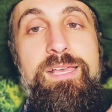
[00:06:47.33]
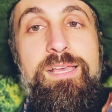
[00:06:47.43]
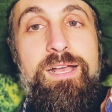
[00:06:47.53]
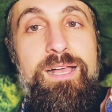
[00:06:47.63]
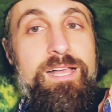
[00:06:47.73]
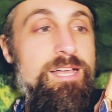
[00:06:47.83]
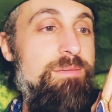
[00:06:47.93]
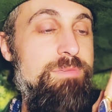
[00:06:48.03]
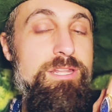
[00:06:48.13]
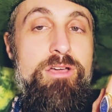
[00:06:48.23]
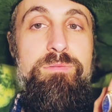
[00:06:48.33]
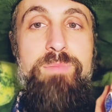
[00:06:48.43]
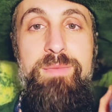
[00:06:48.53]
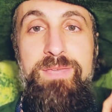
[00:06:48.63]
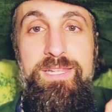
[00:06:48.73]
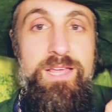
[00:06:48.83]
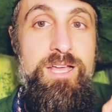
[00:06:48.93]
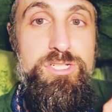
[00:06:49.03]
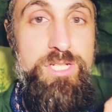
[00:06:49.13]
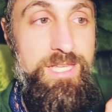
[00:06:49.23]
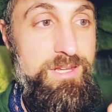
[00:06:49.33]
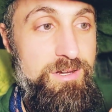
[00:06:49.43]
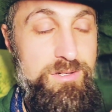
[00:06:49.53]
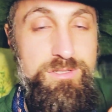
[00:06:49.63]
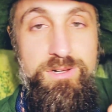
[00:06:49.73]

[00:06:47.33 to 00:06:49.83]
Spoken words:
Maybe in 100 years